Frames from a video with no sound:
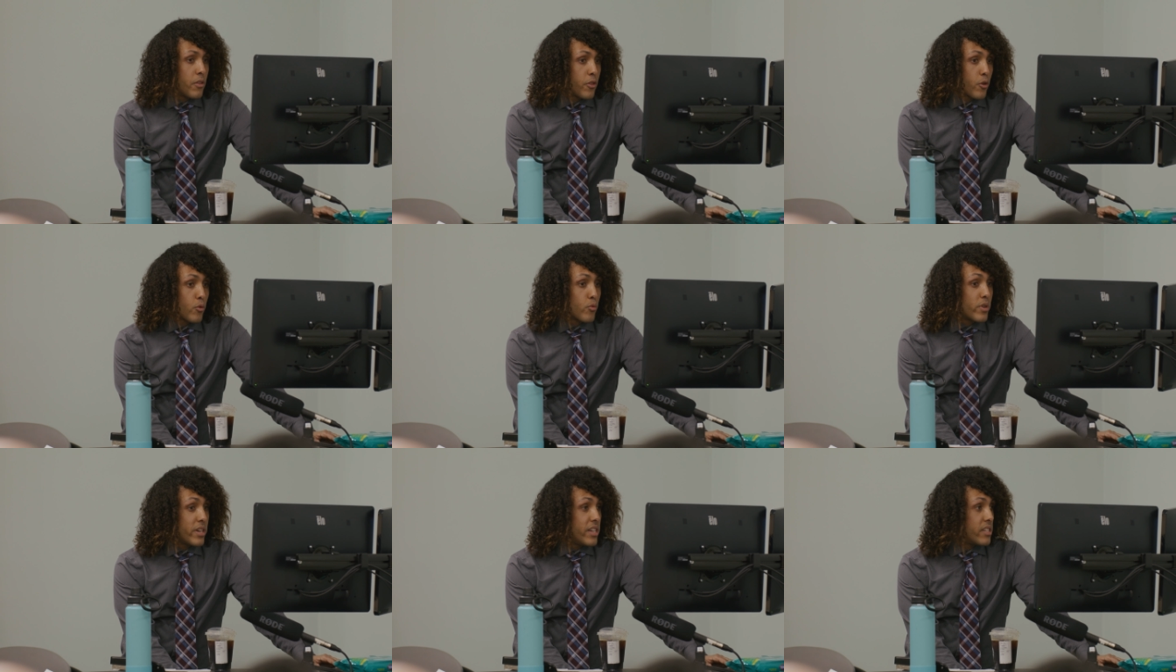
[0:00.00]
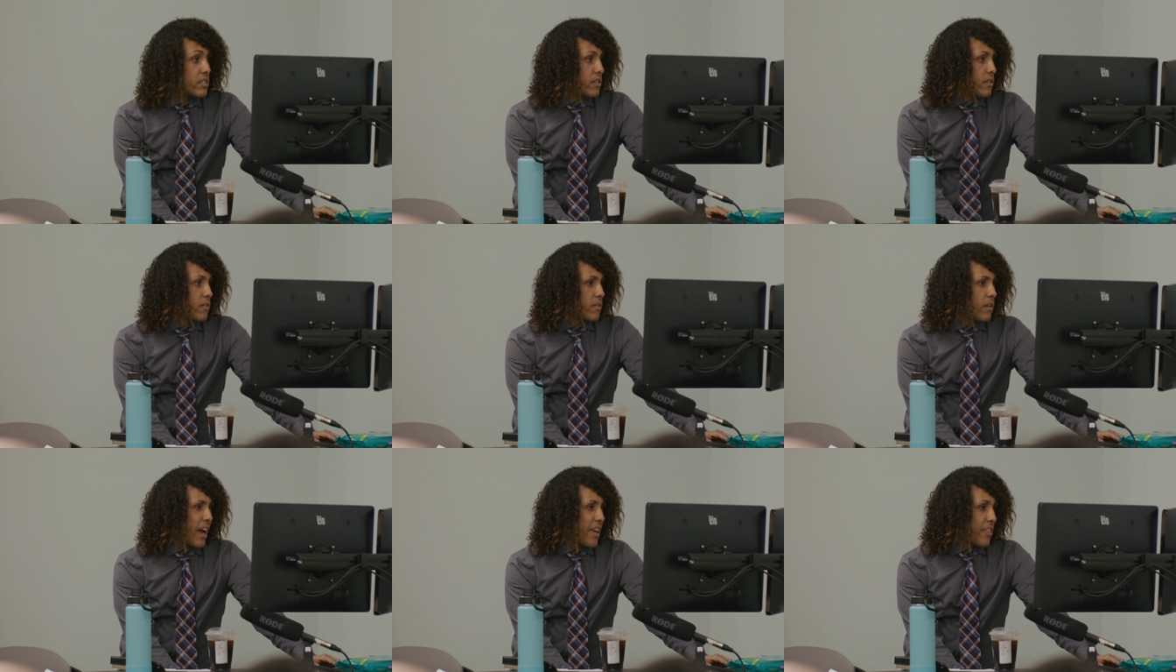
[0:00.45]
the
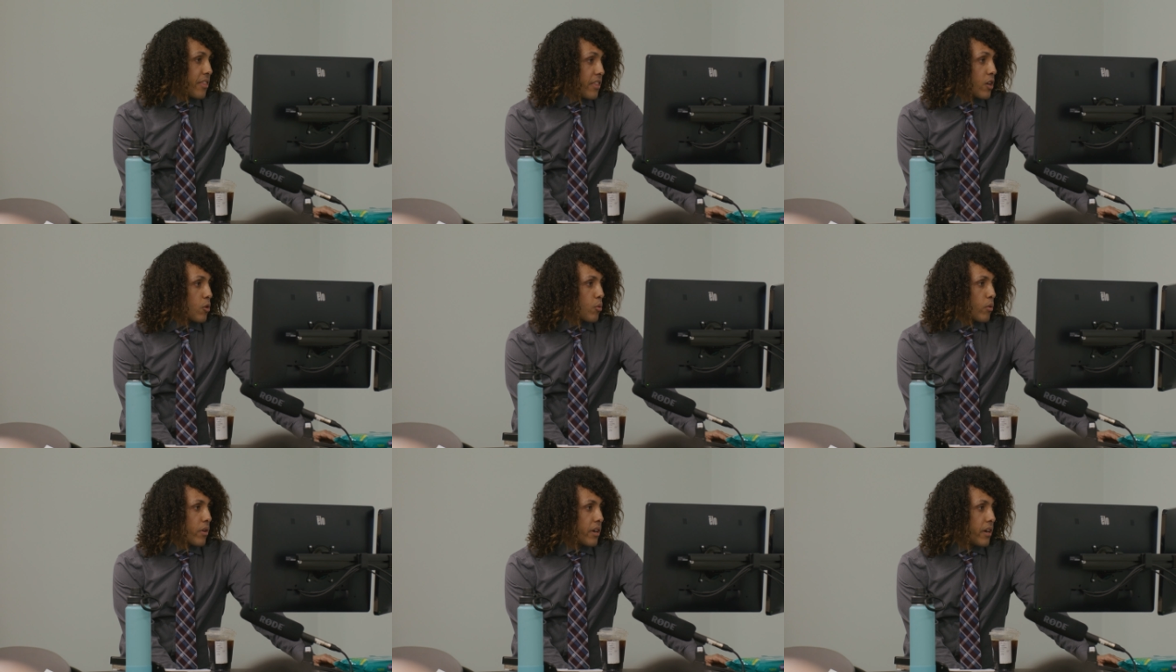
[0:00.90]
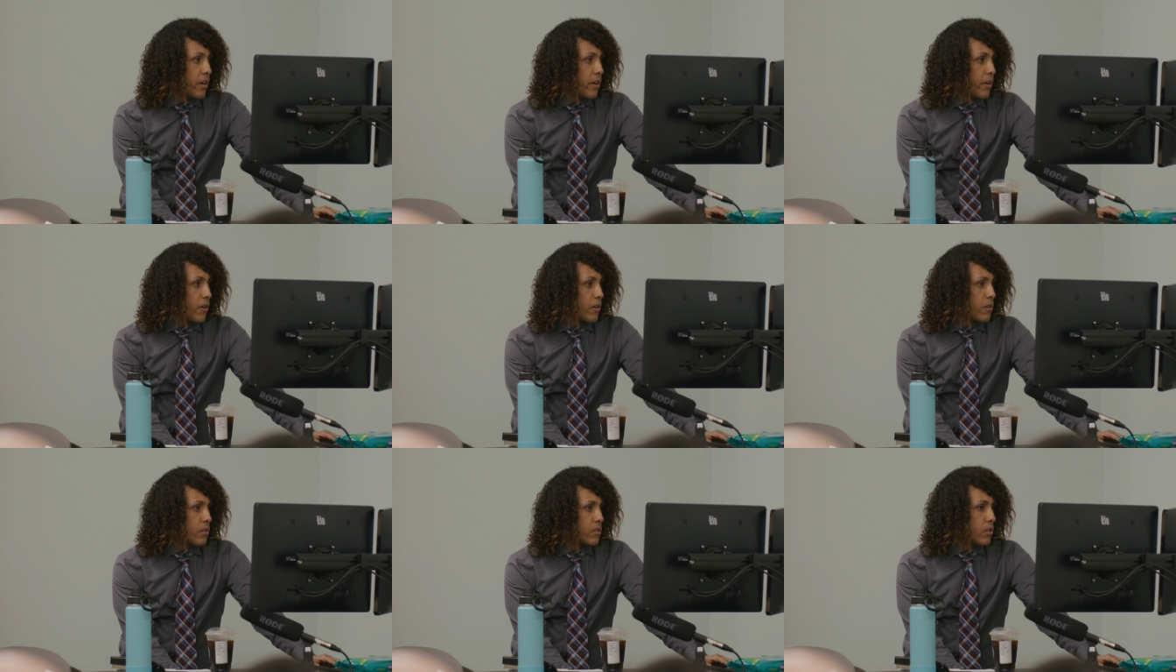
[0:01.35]
reason I think we're
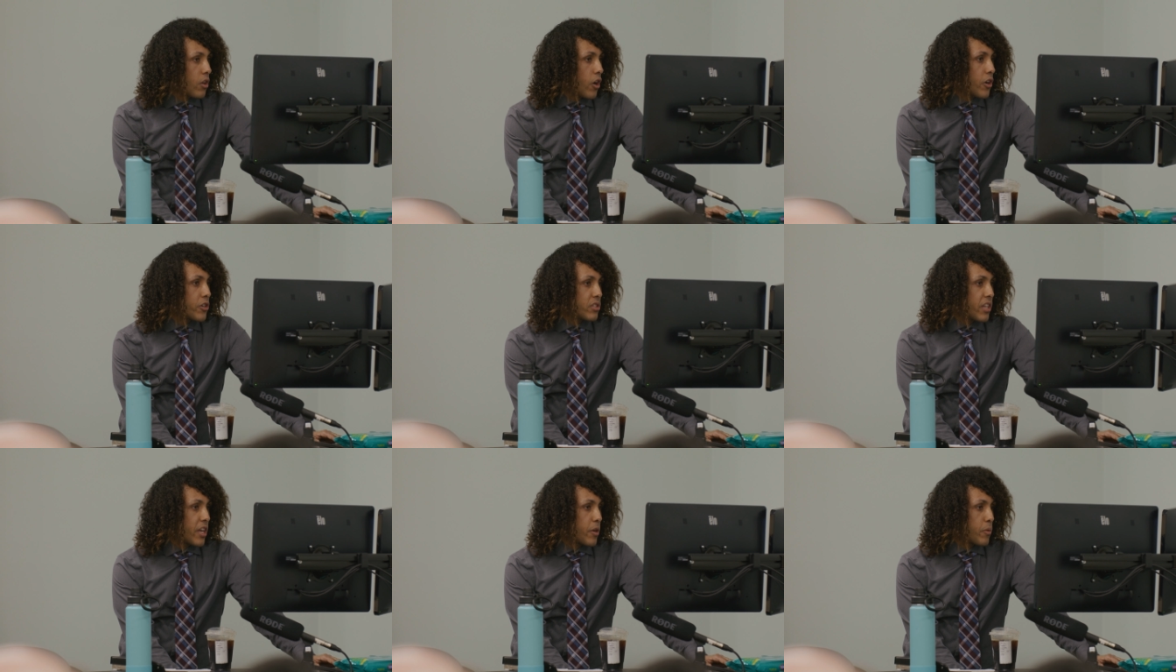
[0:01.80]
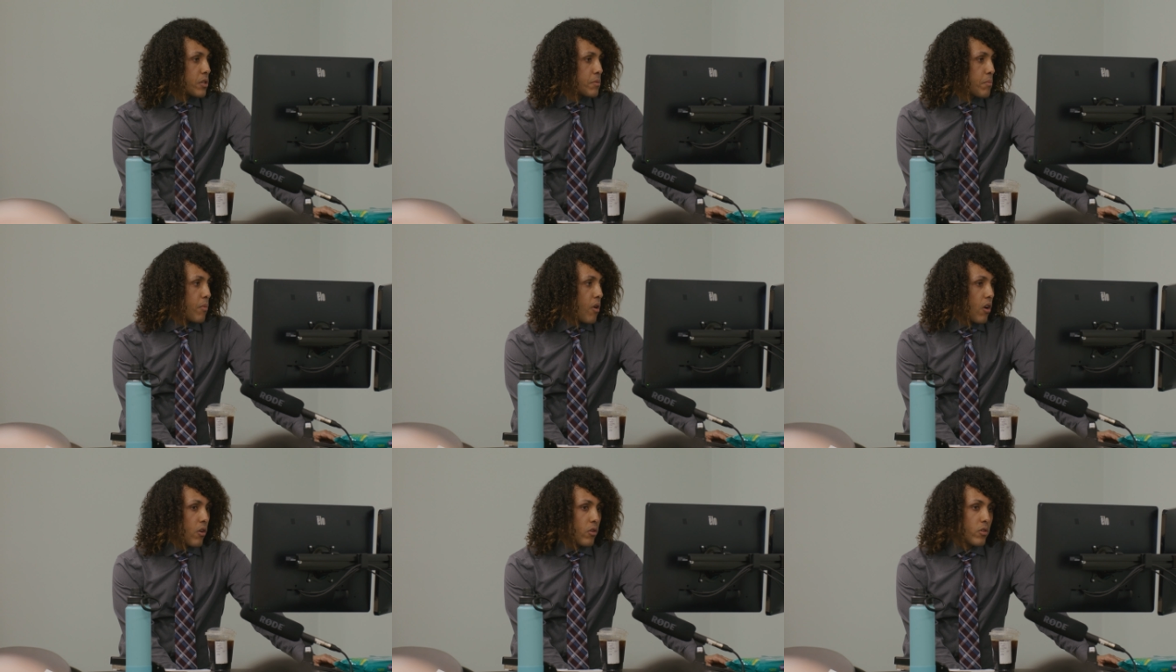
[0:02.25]
here, large
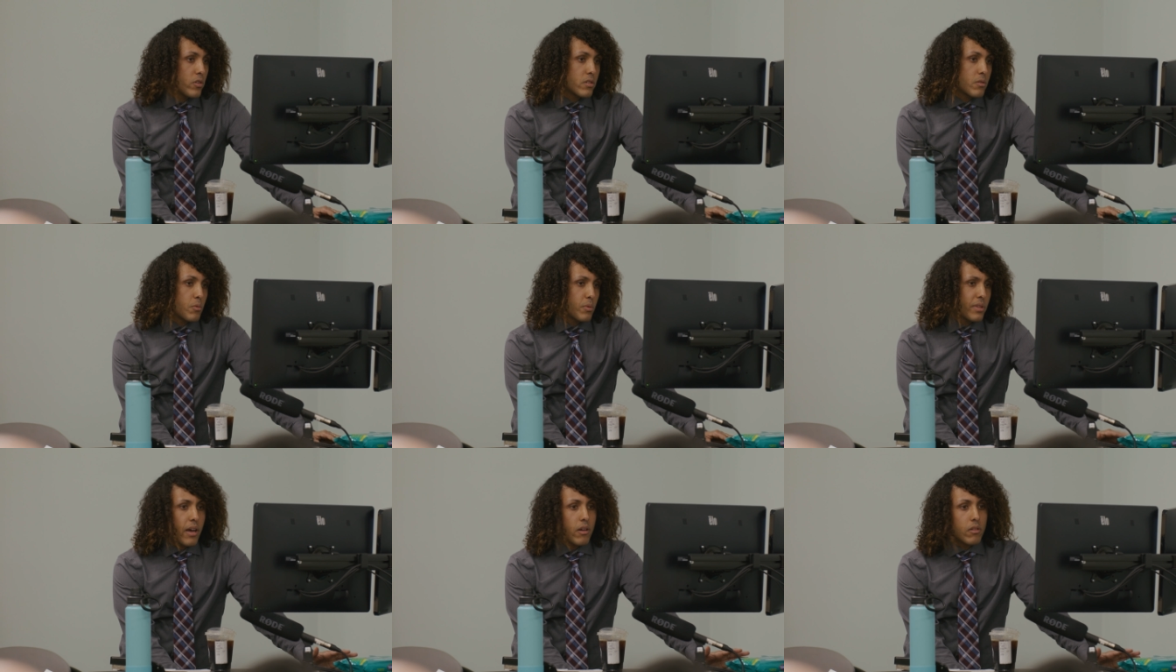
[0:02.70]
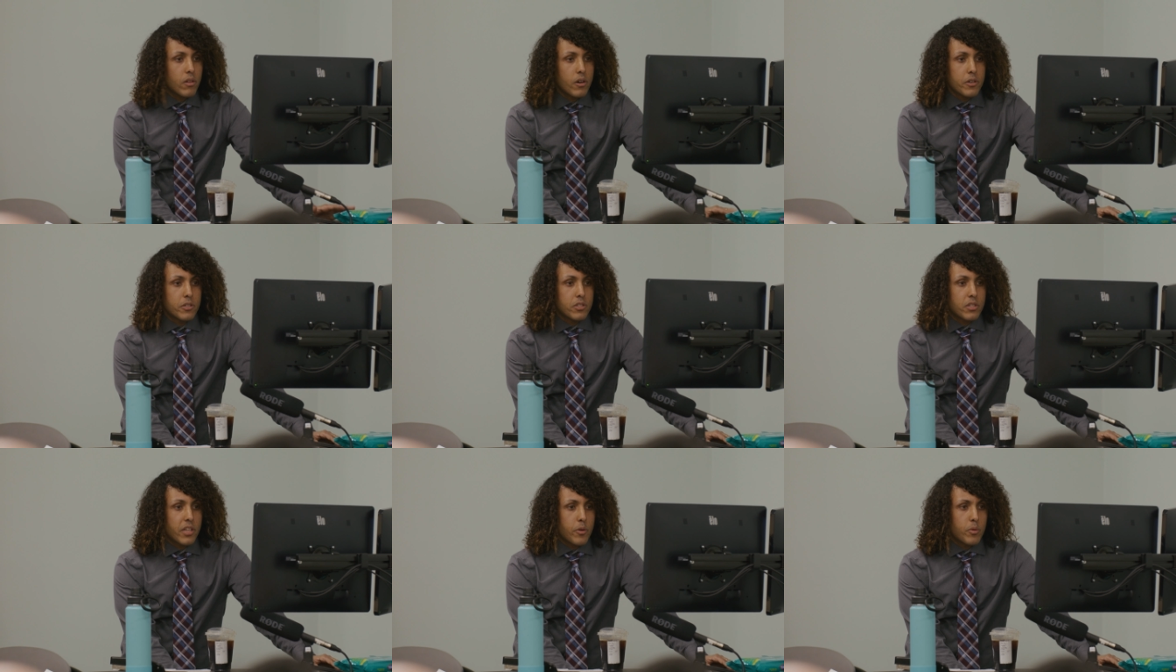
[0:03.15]
language models. Without
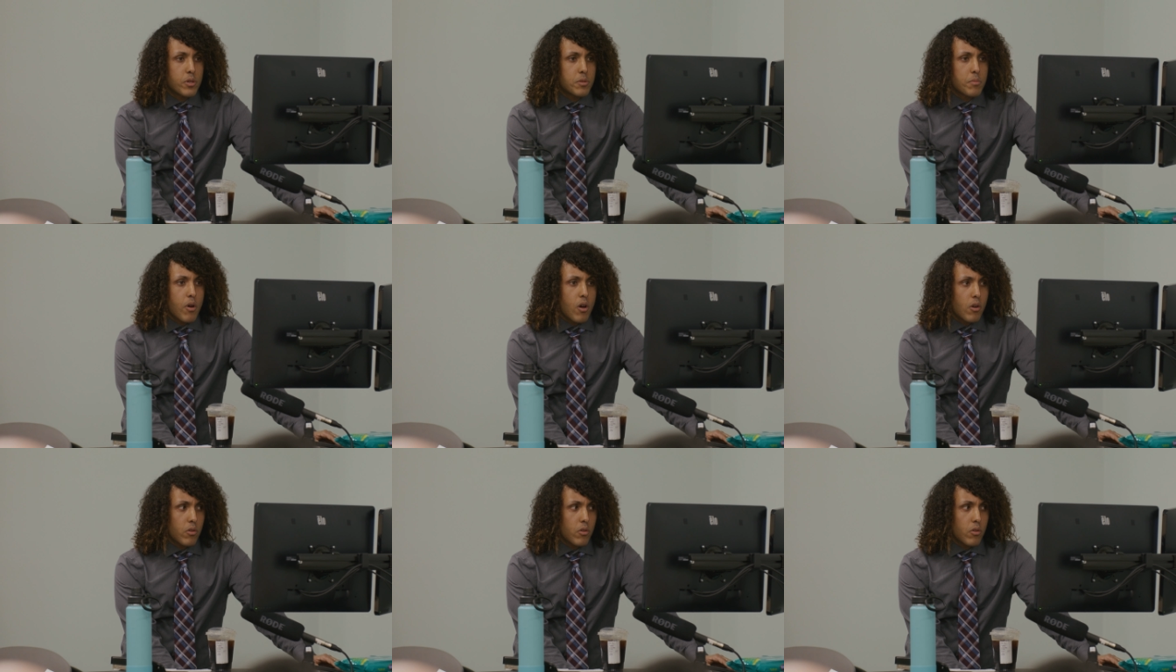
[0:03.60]
large language